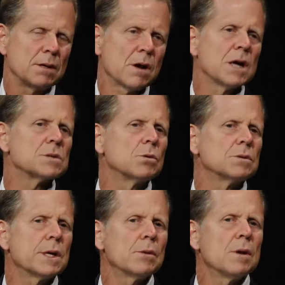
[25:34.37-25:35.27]
gospel
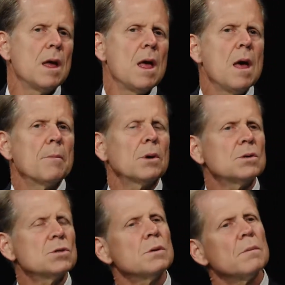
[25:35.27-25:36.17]
goes out. But
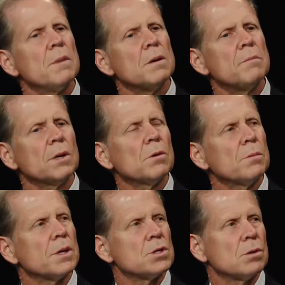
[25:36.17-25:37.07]
also in a bigger
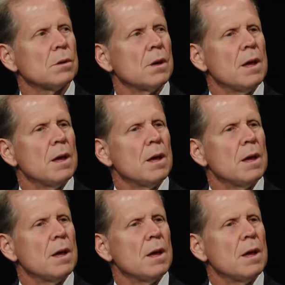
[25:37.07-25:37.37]
picture,